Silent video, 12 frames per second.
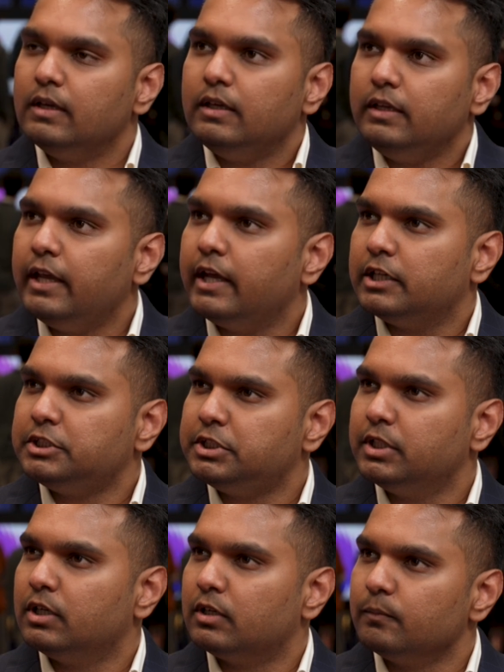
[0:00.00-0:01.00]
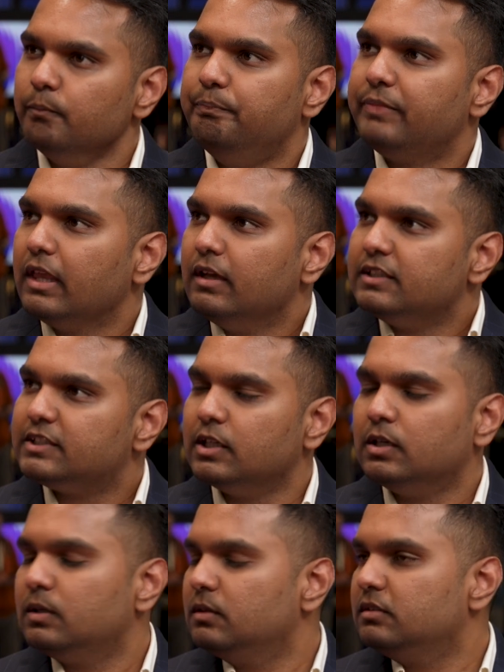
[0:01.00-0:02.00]
Yeah, sure.
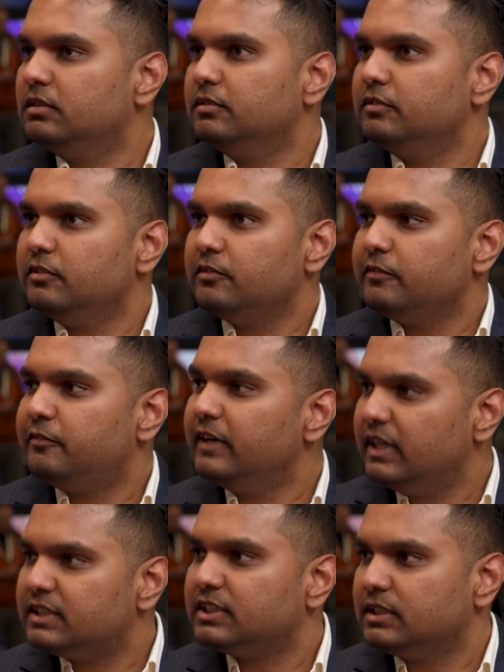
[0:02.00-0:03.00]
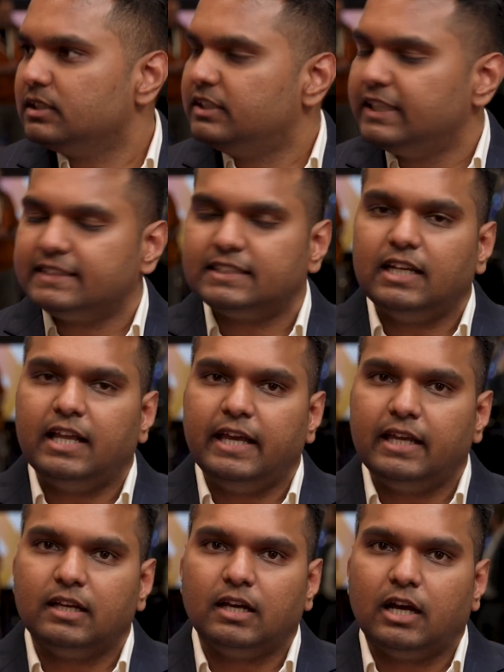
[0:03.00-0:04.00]
So first, just
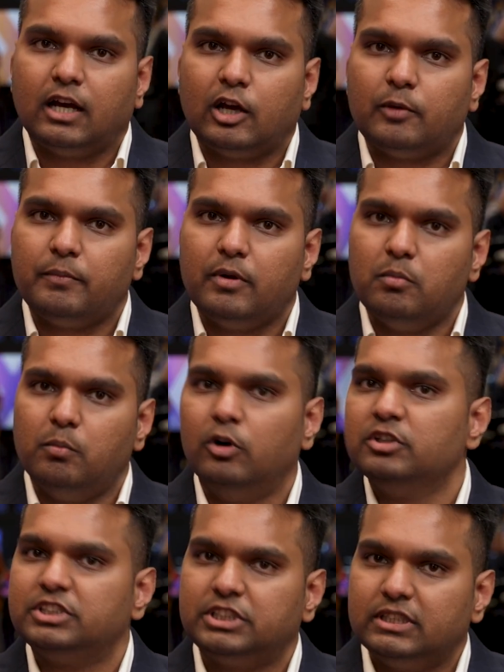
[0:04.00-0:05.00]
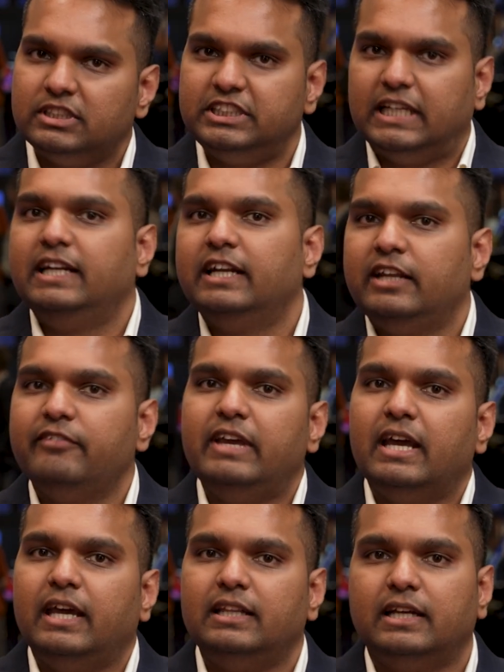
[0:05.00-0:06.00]
like uh, most generative
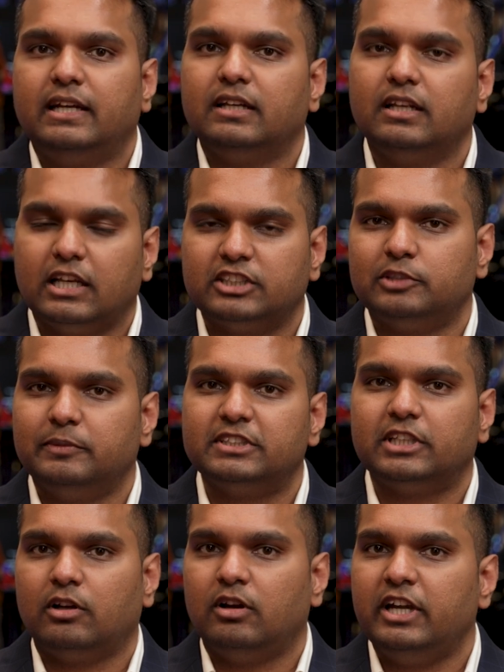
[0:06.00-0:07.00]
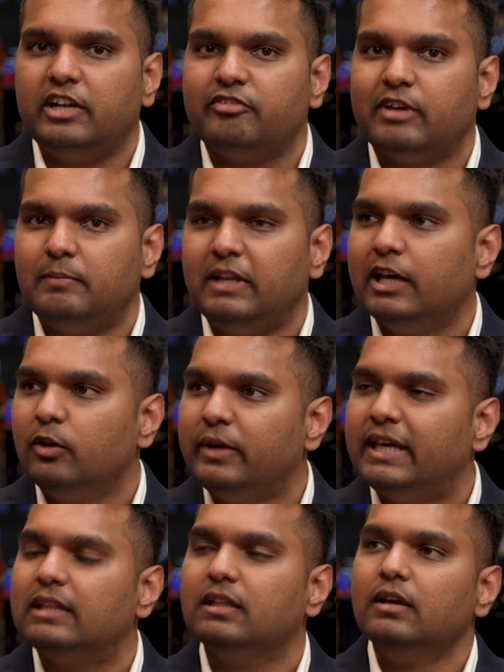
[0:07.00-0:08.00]
A I that customers are already familiar
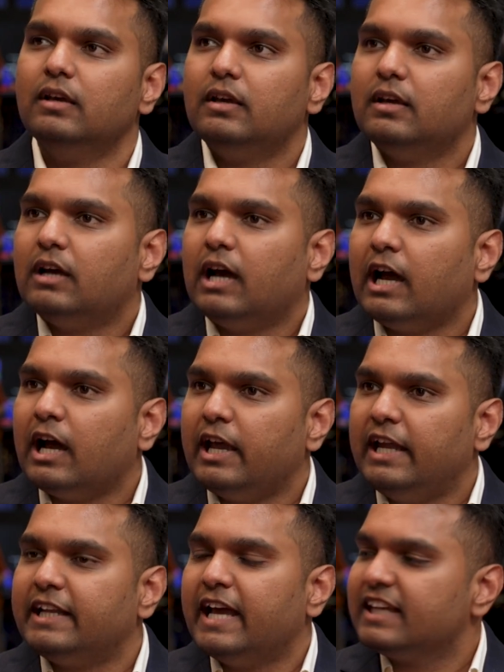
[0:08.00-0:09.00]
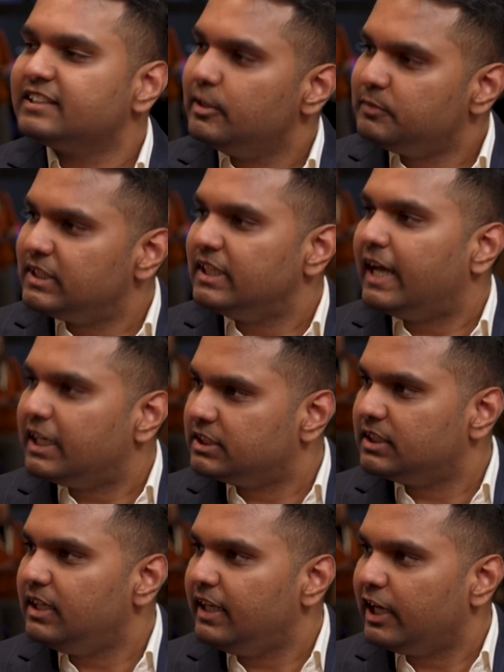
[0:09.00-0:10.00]
with, Uh, it accepts a
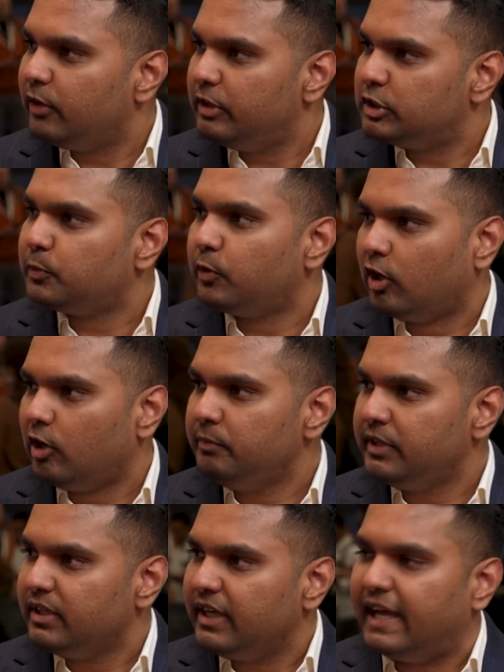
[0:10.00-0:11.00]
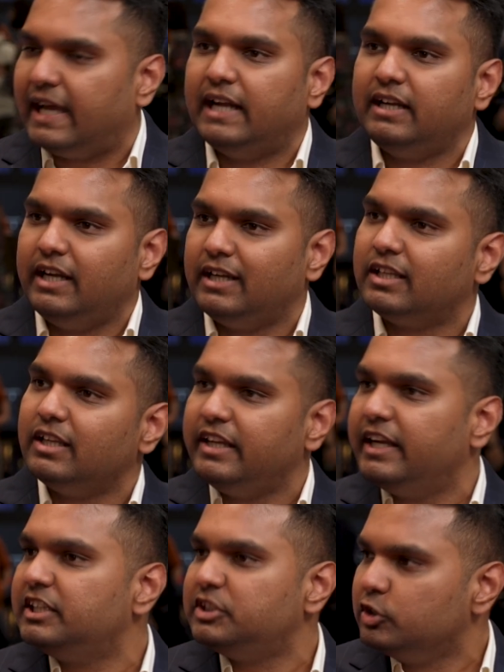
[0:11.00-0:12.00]
natural language prompt and it
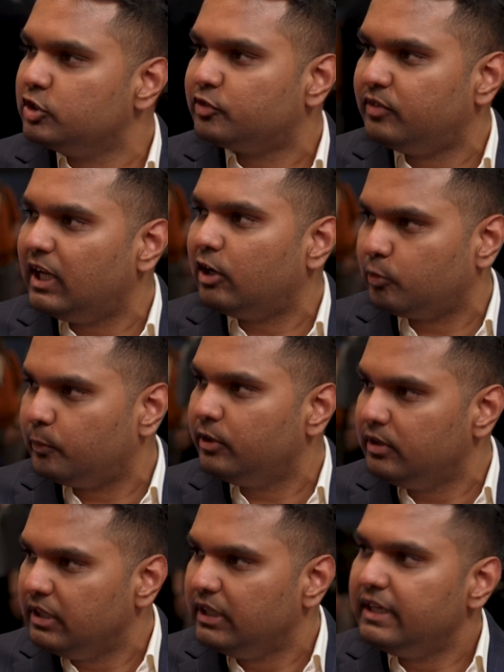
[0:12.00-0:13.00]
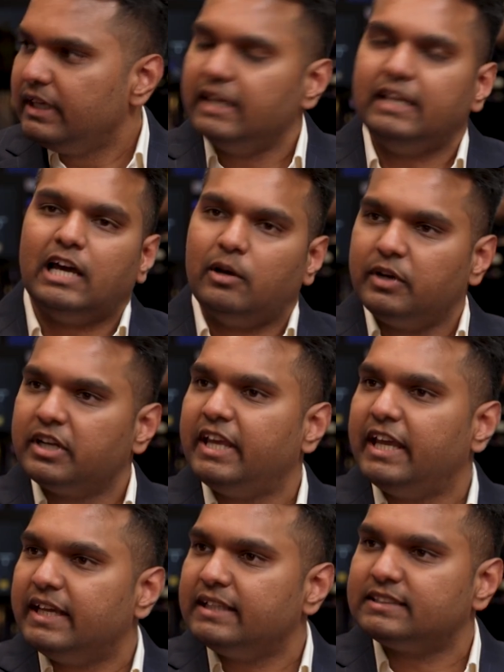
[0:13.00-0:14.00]
creates useful output. In our
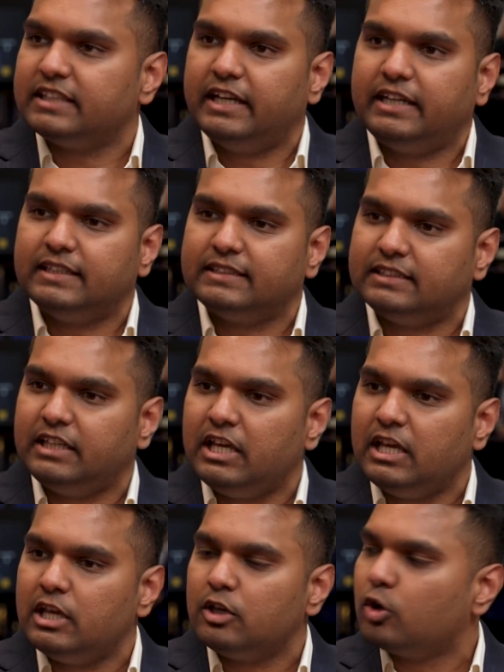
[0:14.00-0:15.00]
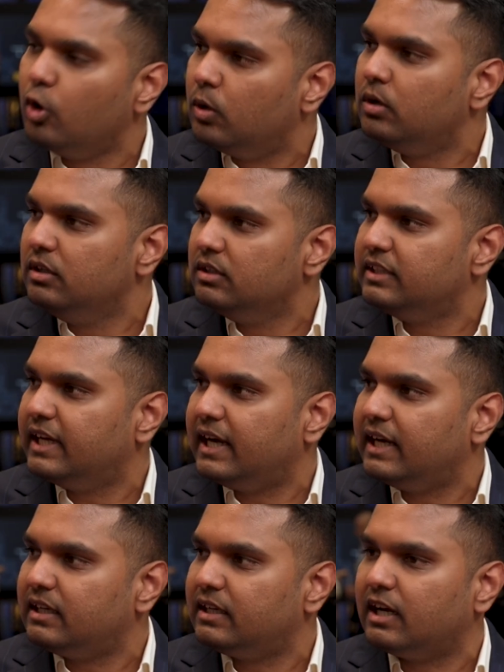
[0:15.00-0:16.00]
case, it is the code
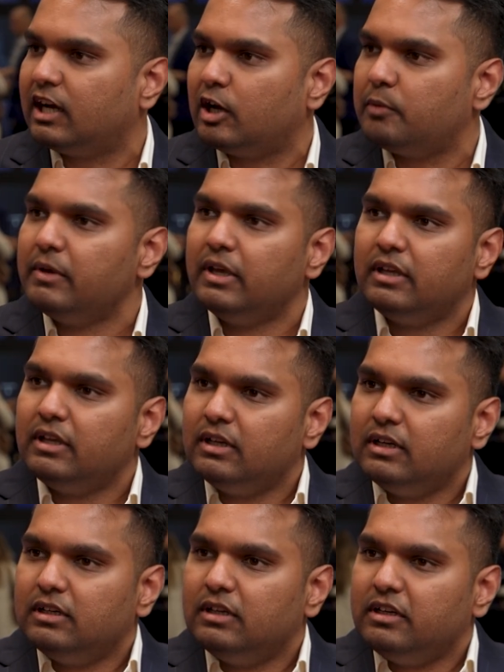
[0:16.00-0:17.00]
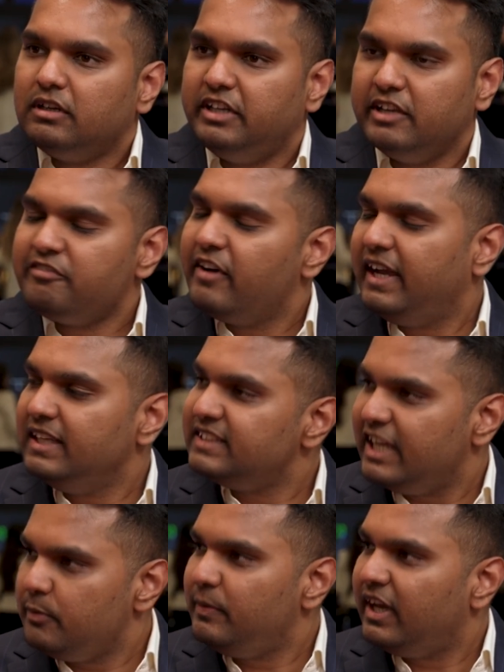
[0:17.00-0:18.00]
that uh, defines
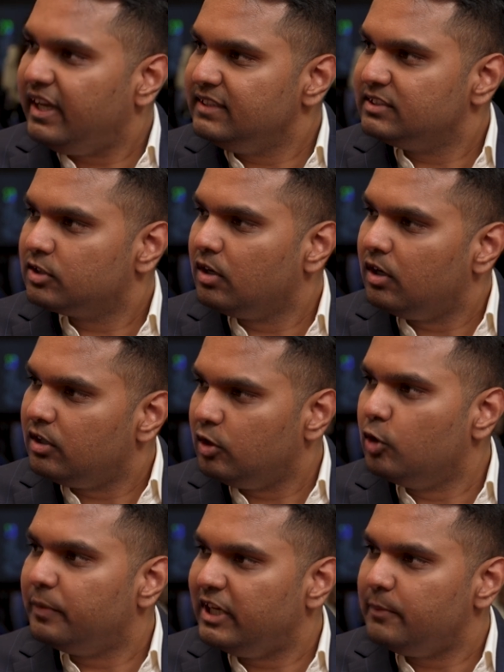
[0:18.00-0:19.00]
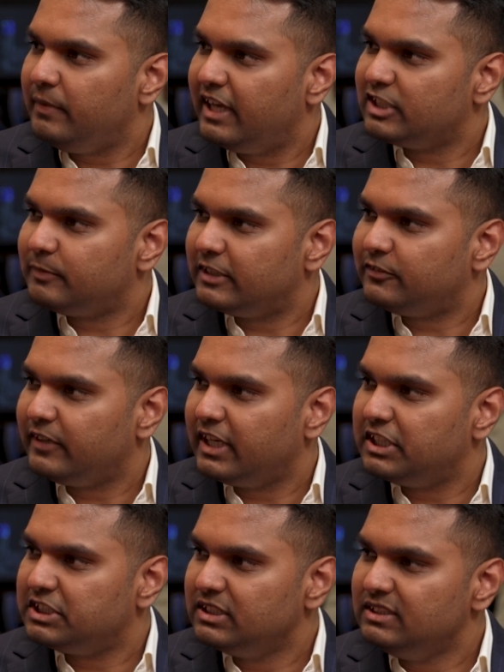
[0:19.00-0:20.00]
A P Is called Open A P I
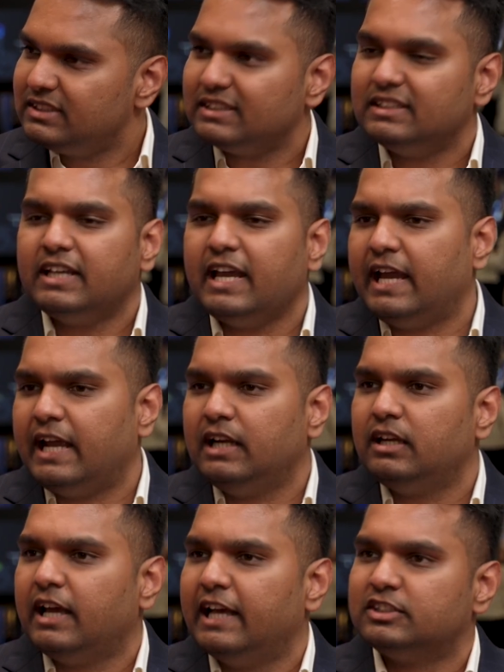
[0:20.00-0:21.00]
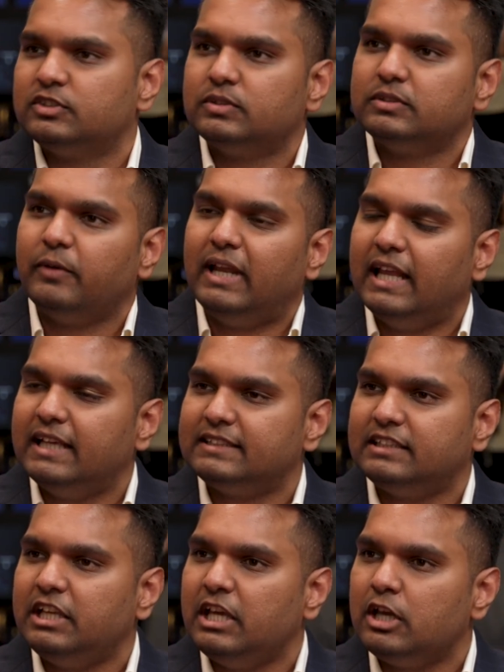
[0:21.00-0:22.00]
specifications, and as well as
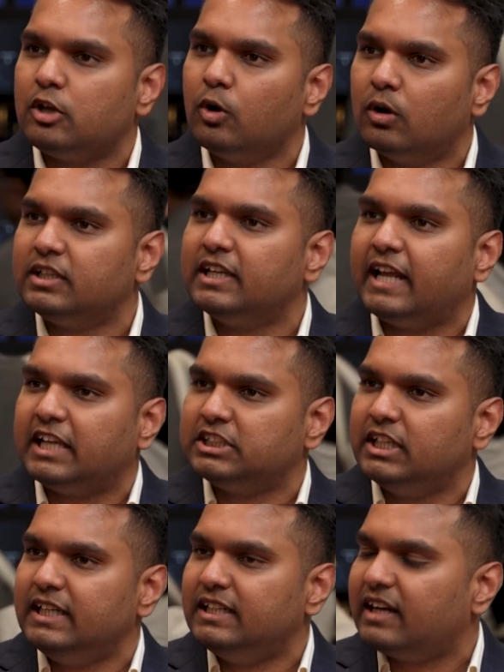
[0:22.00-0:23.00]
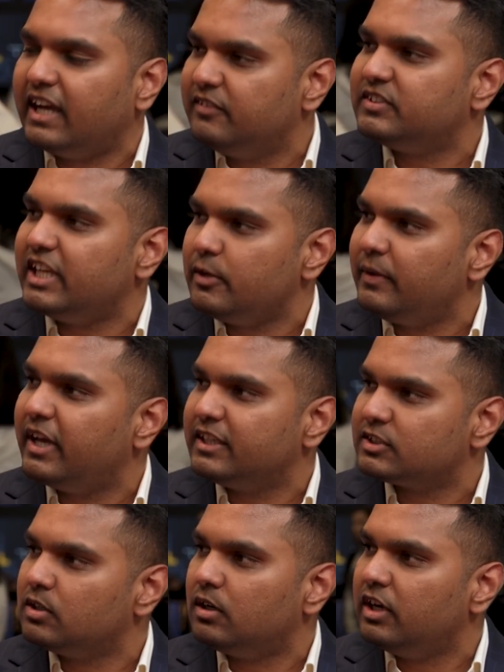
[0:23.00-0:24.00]
the code that actually drives the A P
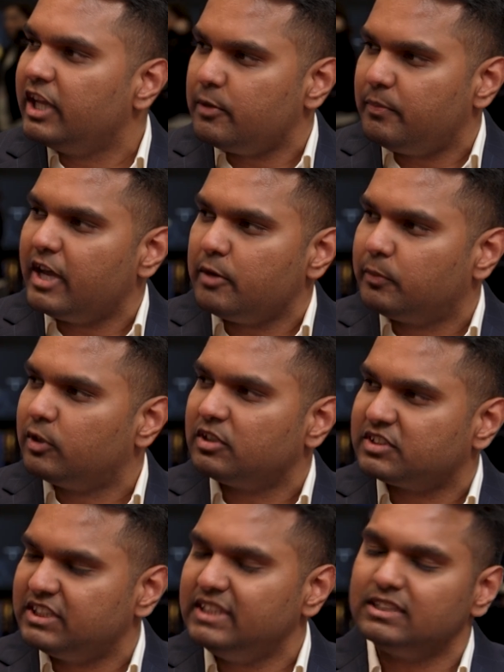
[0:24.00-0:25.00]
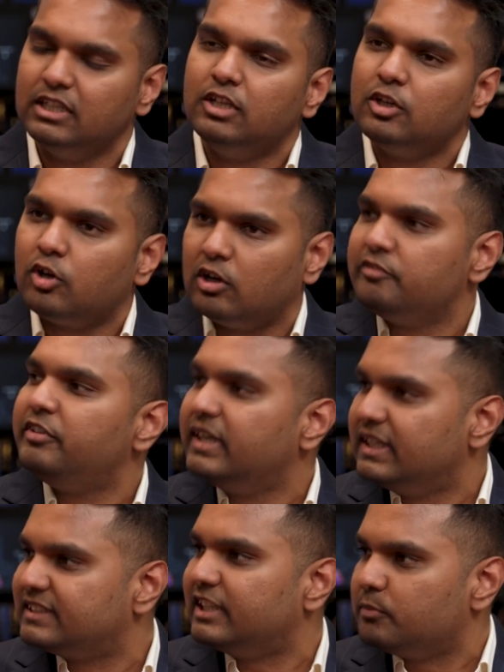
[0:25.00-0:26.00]
Is called A P I proxies,
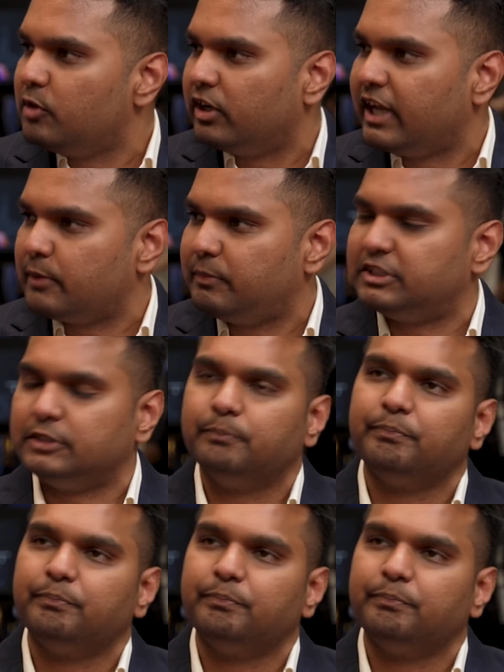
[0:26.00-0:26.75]
configures them on Apigee.